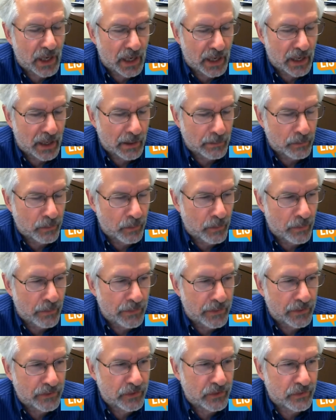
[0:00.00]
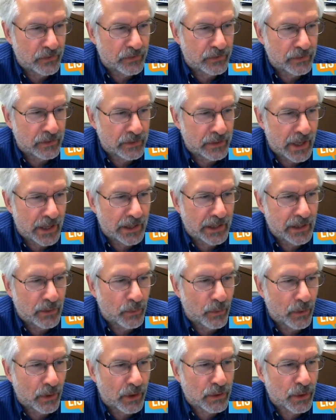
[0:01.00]
Um this is not
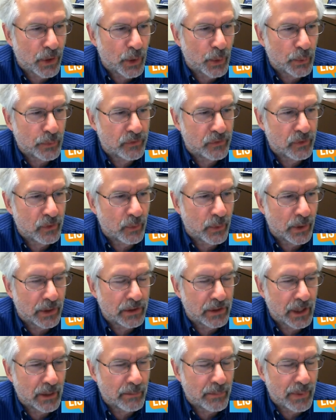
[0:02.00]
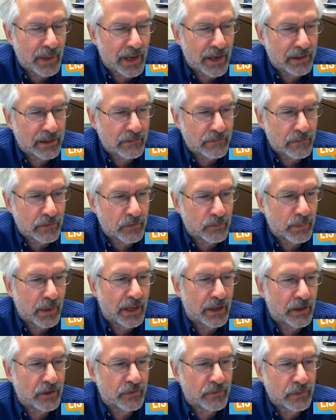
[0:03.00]
anywhere close to what the impact of the
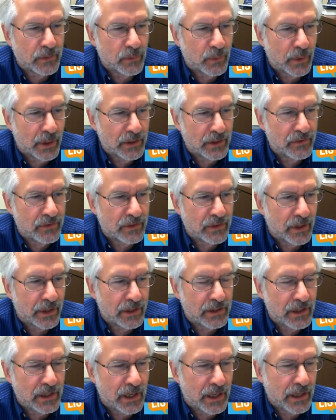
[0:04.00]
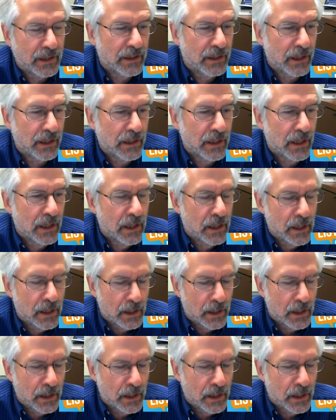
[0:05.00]
Spanish flu was in 1918.